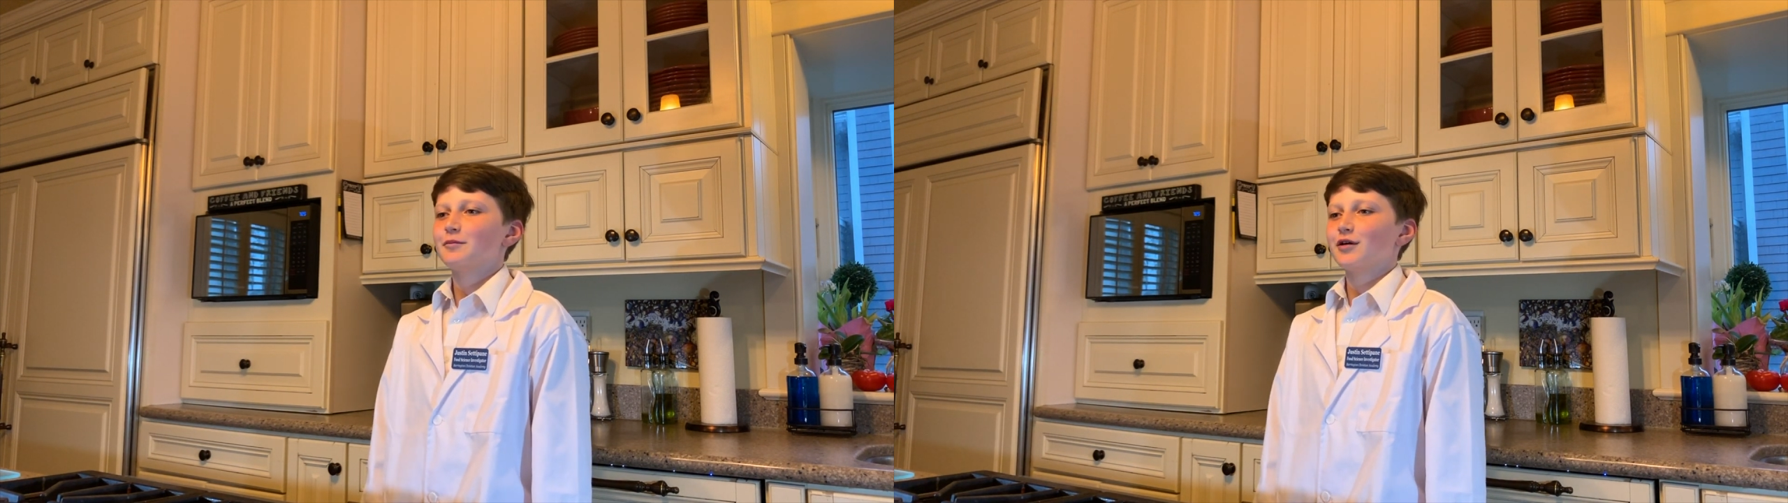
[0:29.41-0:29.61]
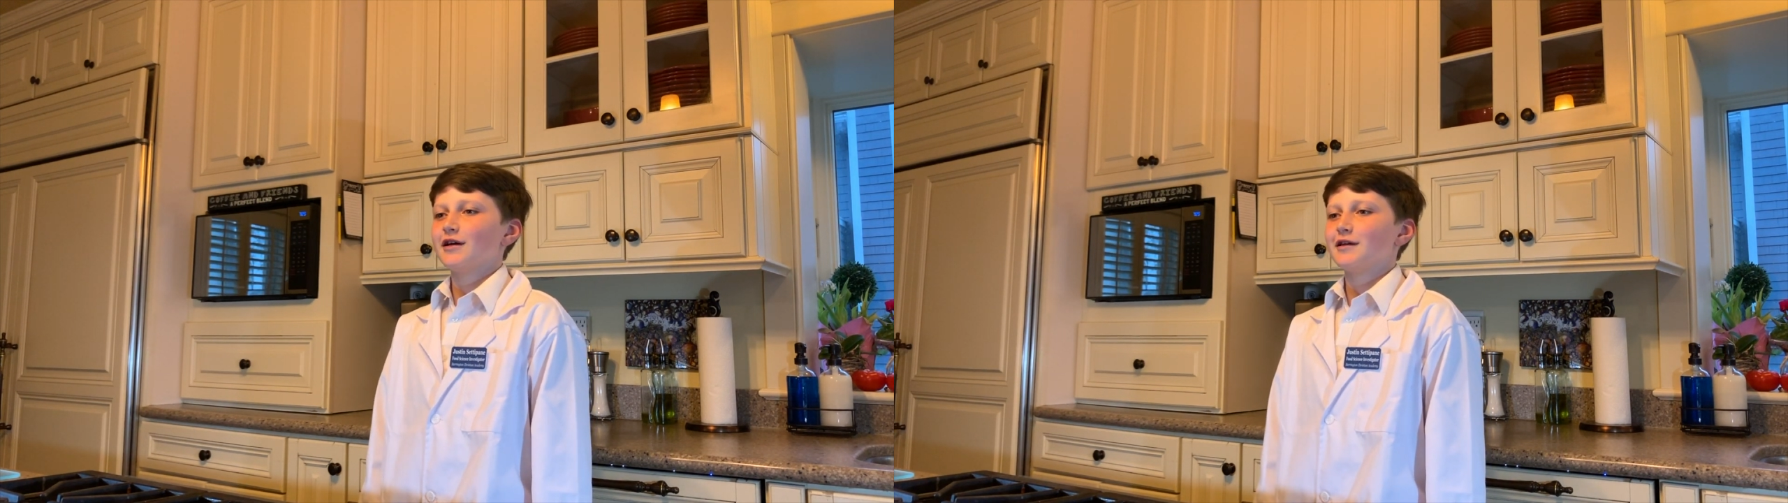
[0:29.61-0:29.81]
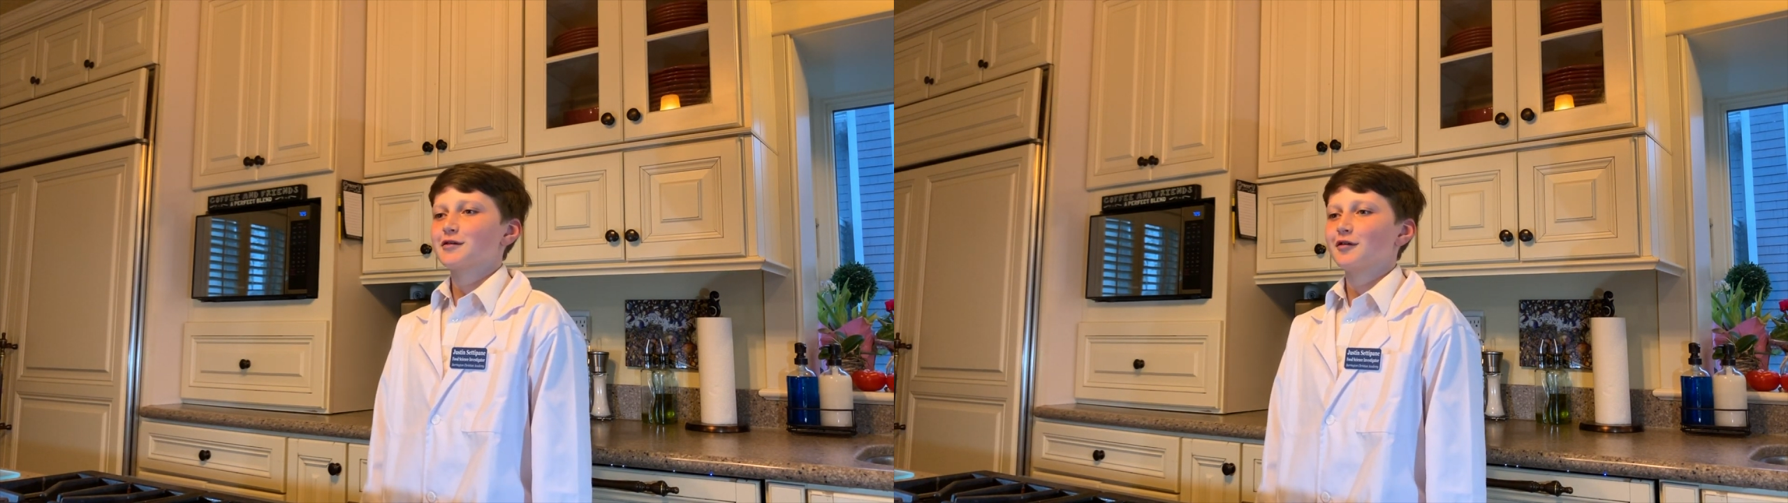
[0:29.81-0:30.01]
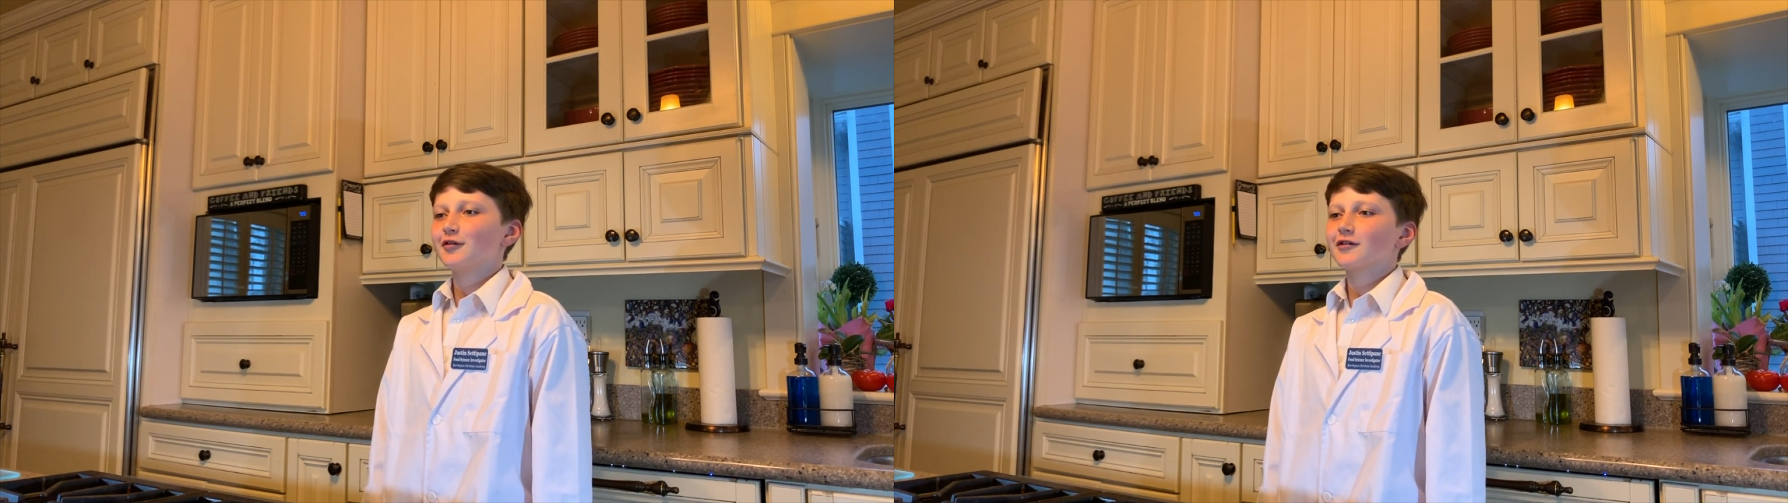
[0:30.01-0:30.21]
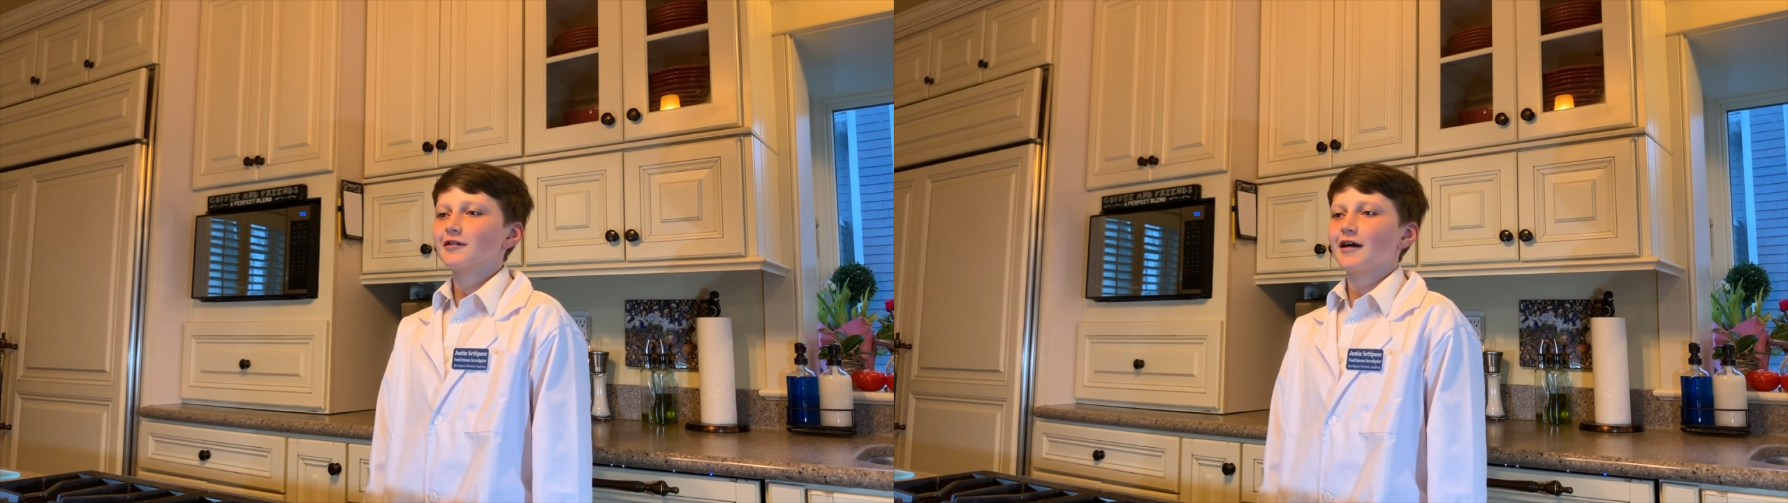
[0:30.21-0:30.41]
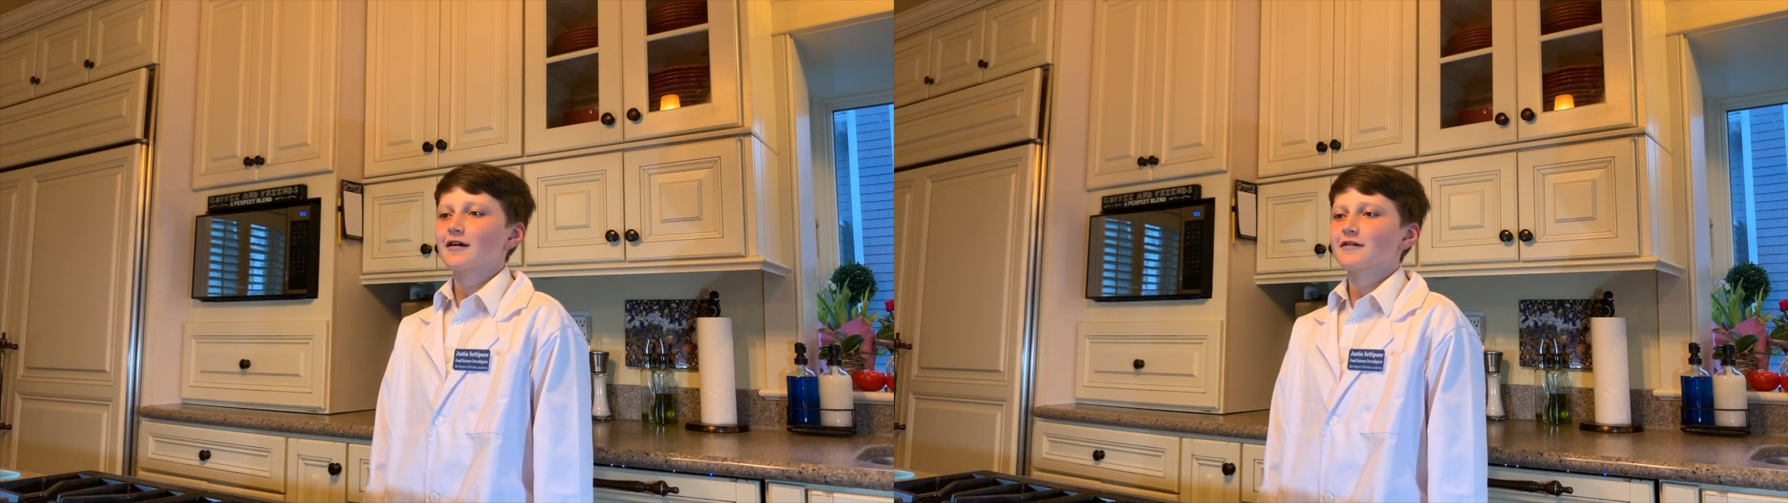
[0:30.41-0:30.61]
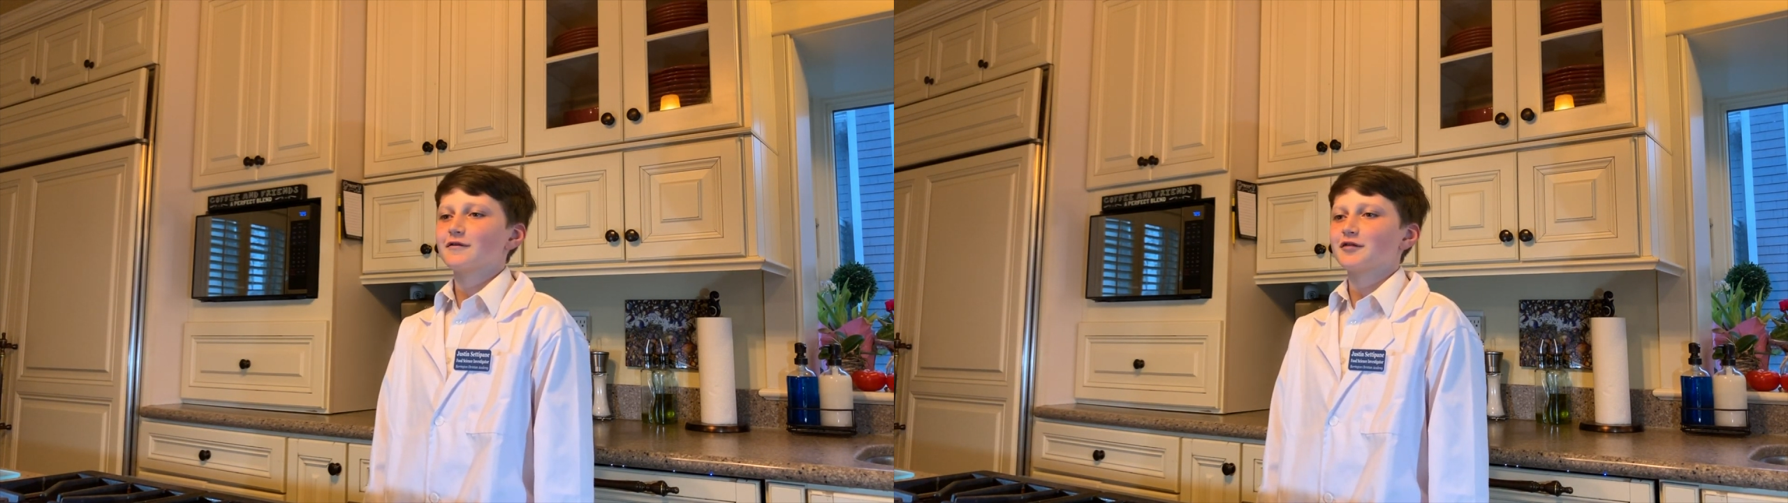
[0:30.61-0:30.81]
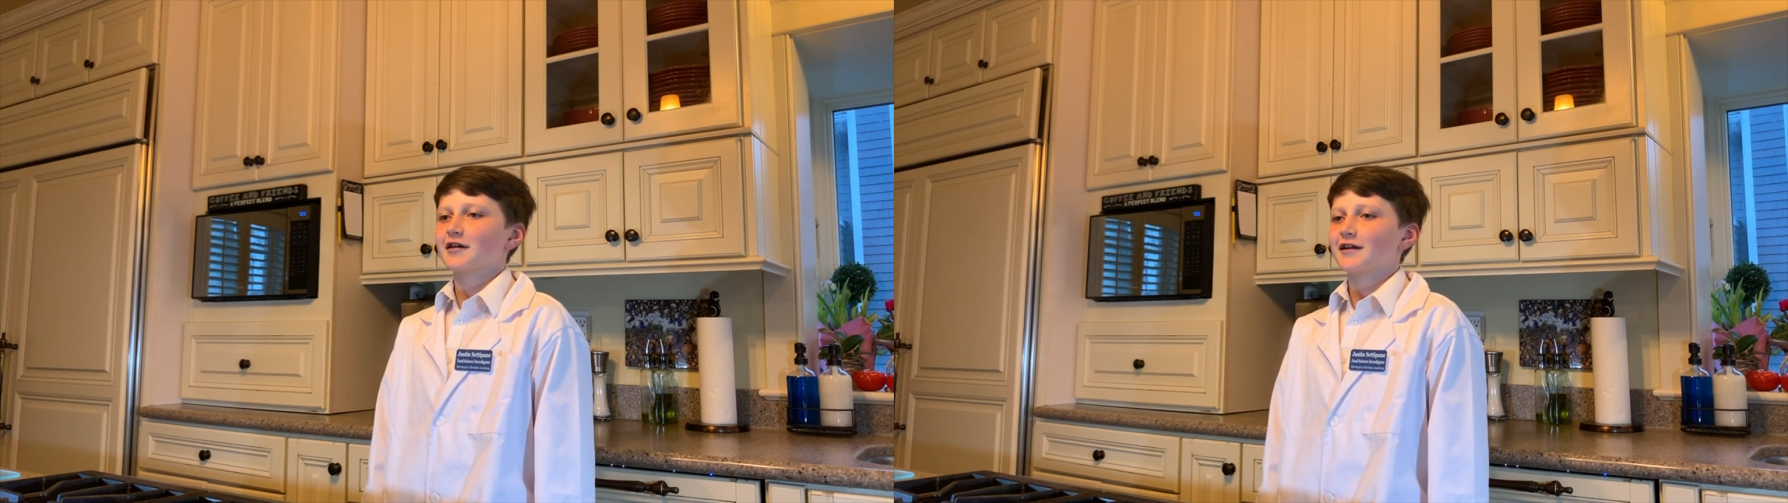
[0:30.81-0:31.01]
but a total lack
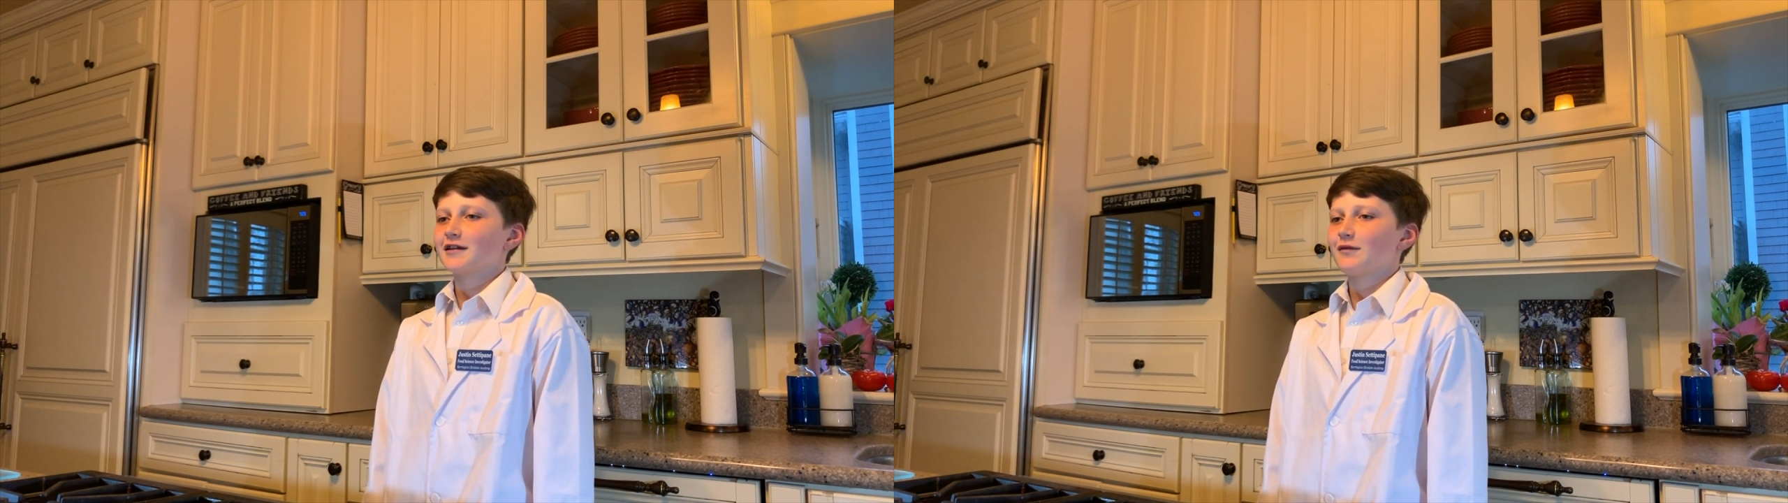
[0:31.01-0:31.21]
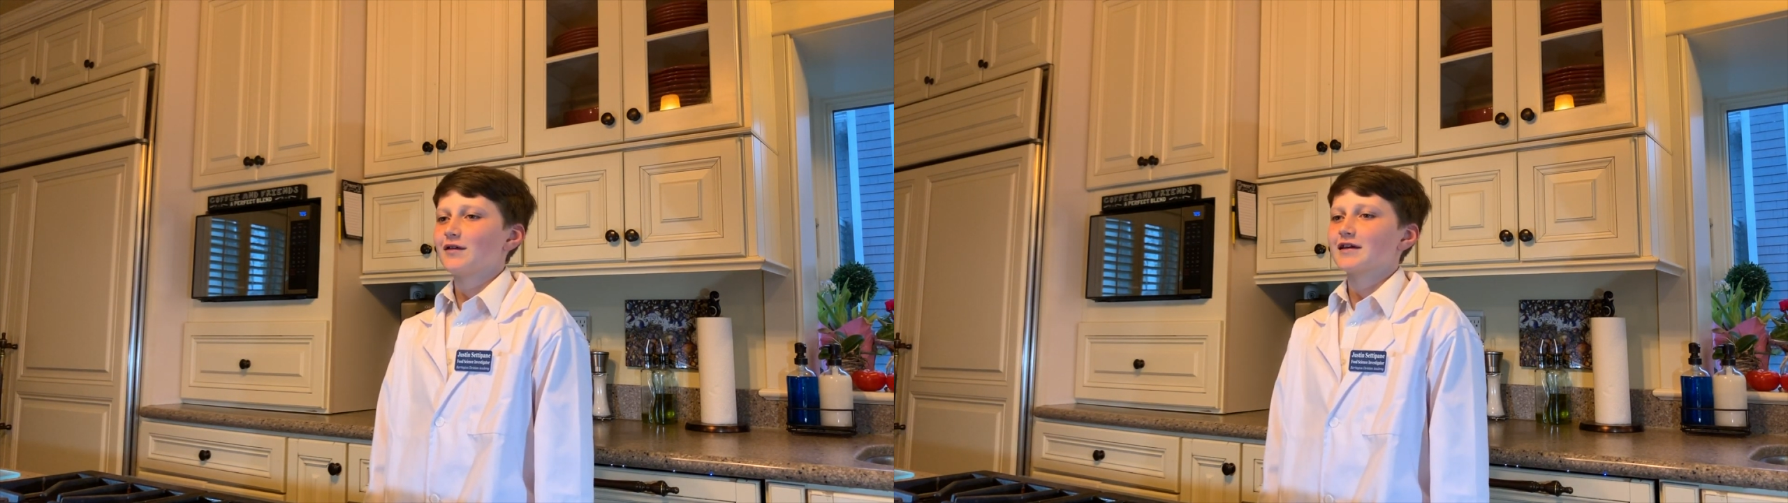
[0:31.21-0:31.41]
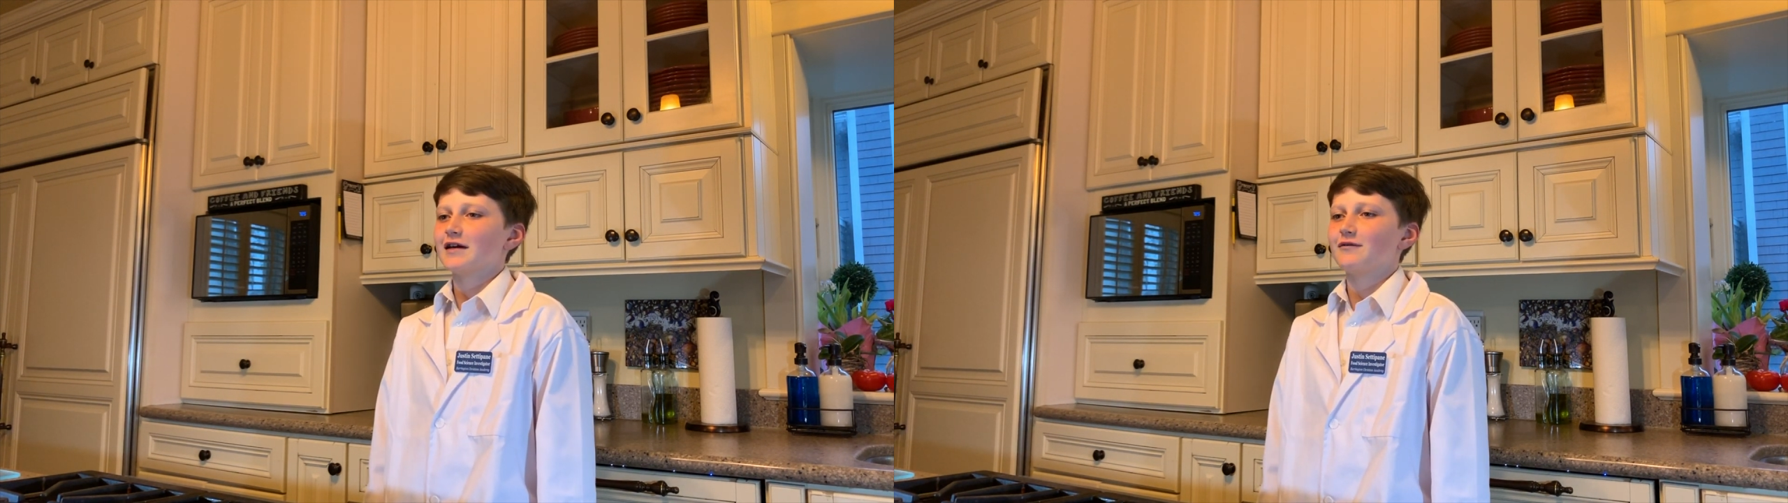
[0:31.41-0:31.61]
of scientific